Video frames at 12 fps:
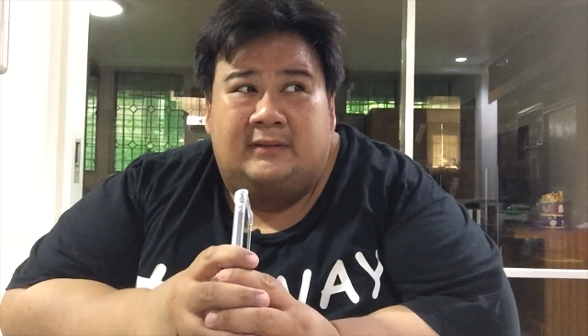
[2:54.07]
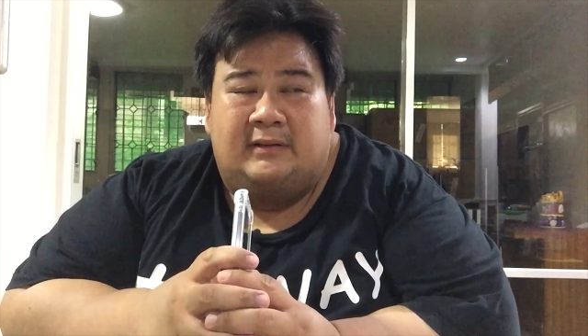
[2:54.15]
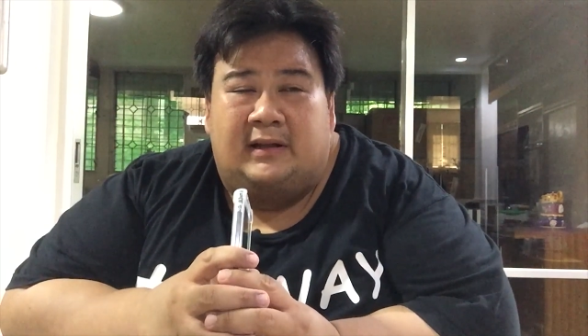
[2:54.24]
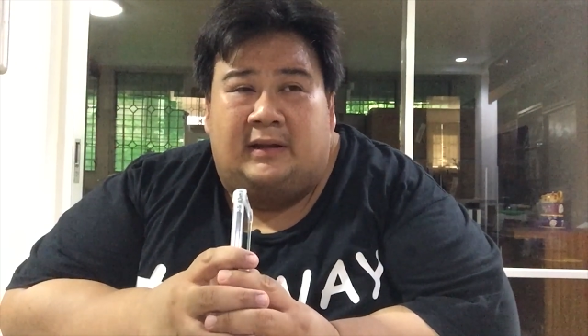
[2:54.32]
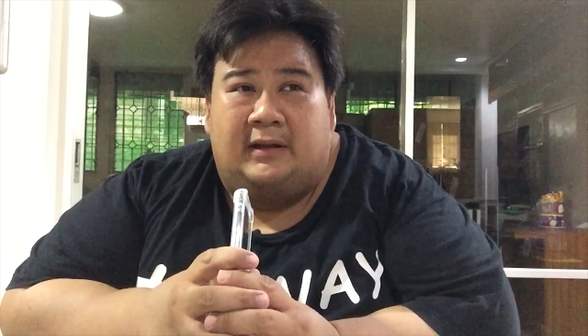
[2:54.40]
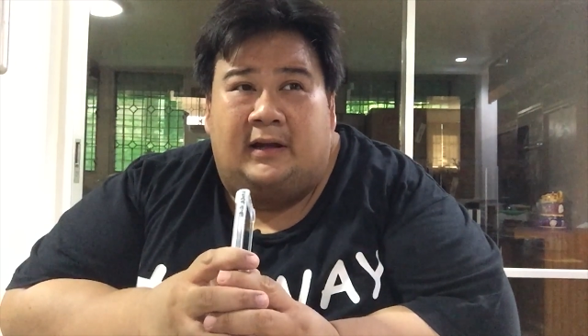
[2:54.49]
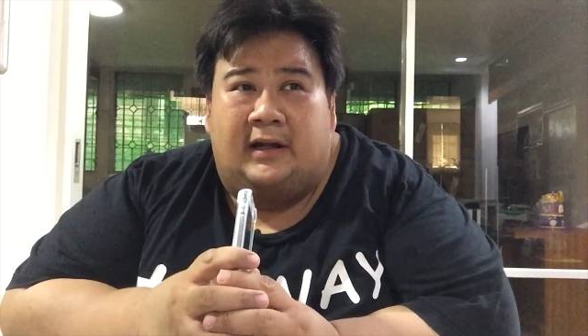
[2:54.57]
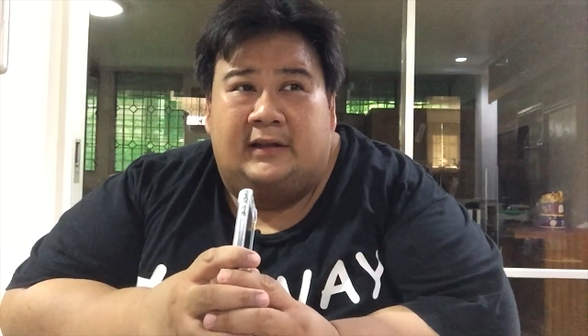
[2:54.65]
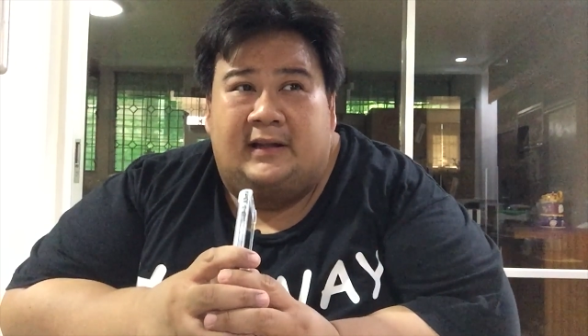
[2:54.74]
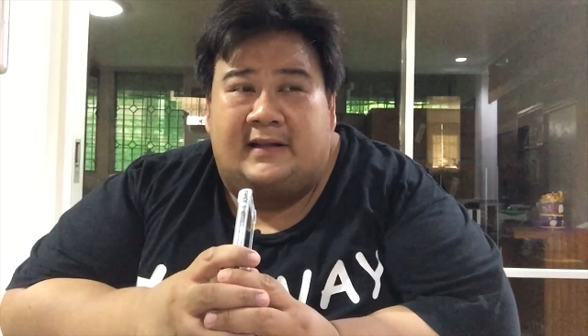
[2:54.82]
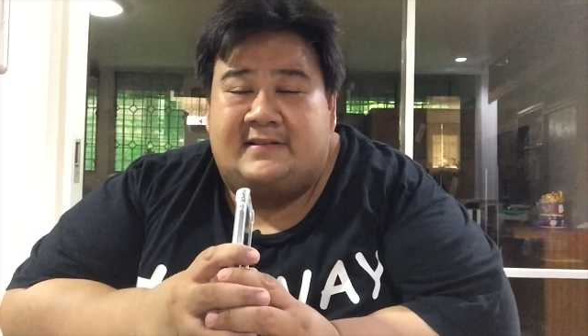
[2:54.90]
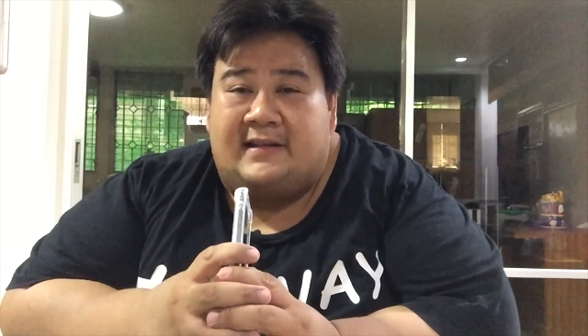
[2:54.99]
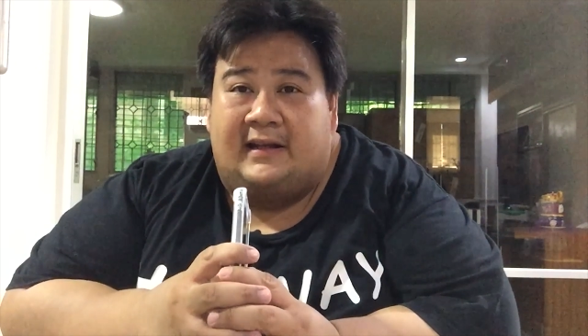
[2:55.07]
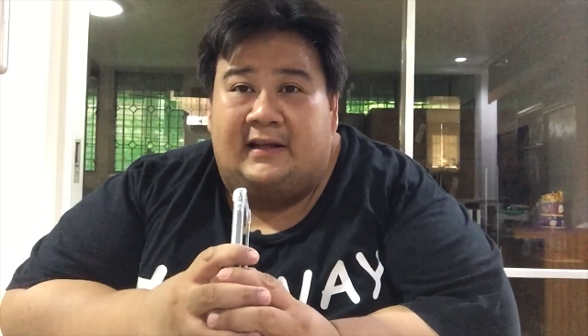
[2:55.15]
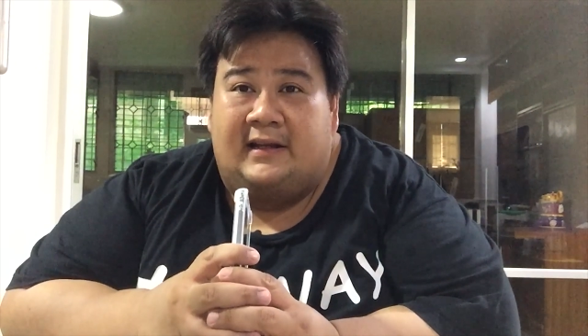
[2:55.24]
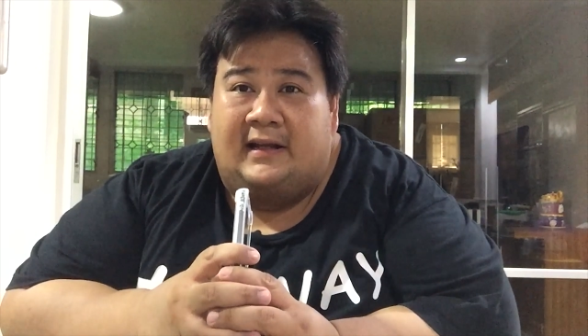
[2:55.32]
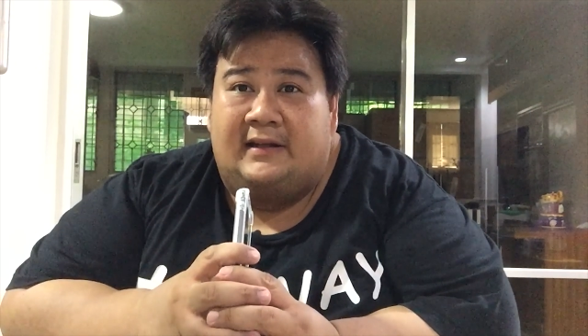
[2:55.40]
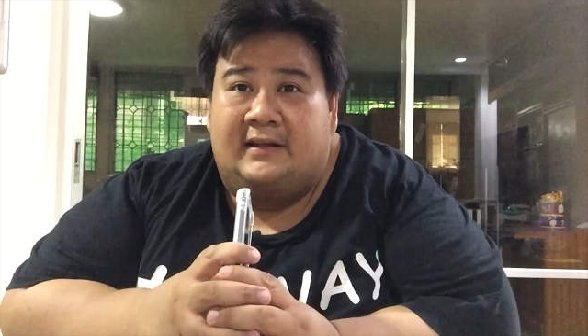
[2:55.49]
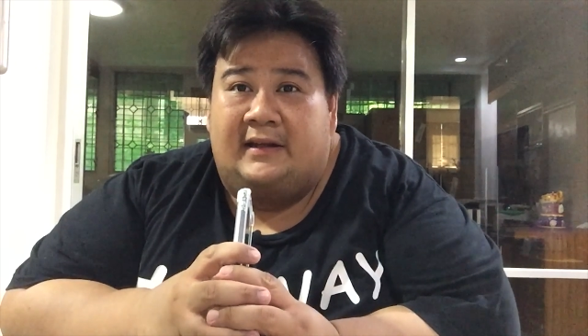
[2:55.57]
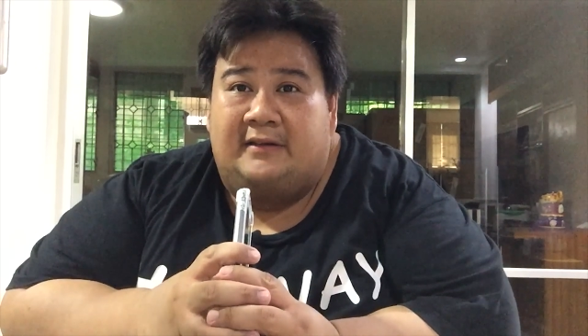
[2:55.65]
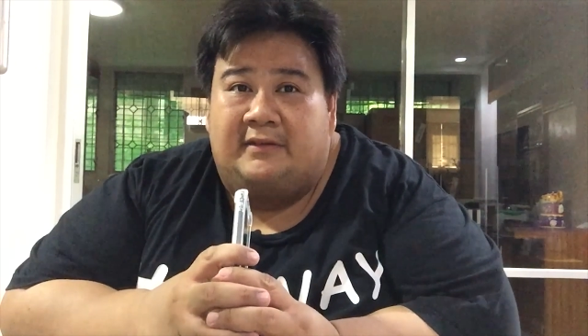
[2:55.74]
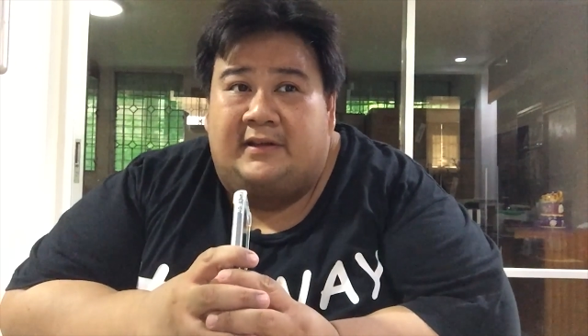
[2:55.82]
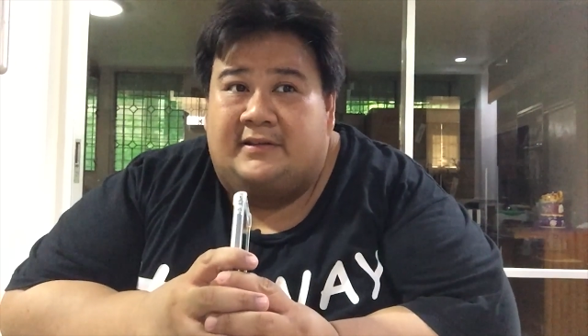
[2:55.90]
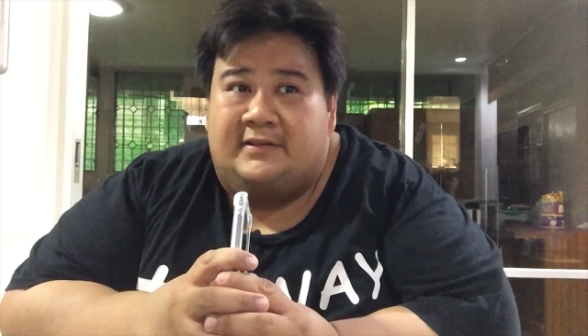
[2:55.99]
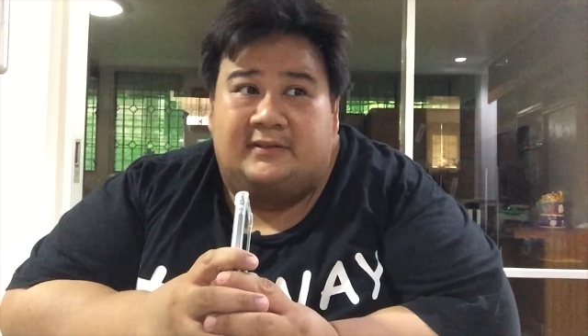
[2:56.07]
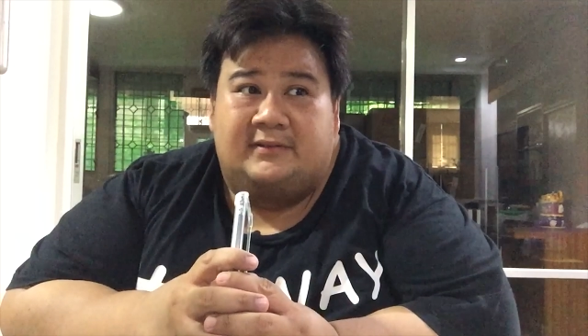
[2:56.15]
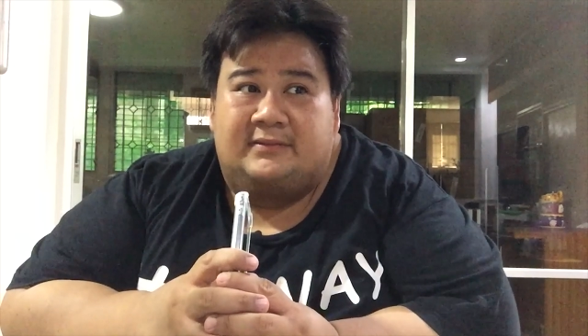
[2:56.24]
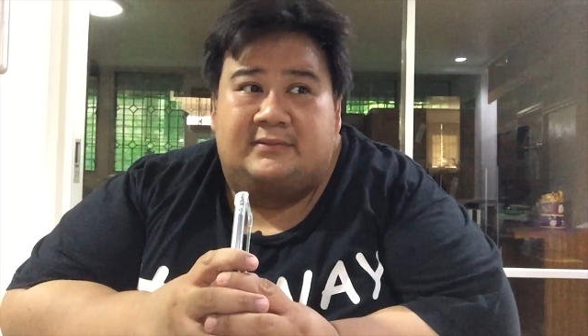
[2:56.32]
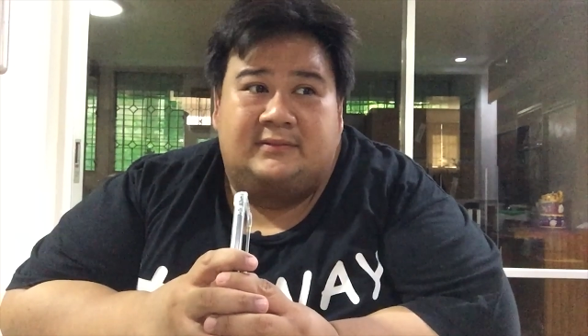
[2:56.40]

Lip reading: Well, I got that second hand anyway, so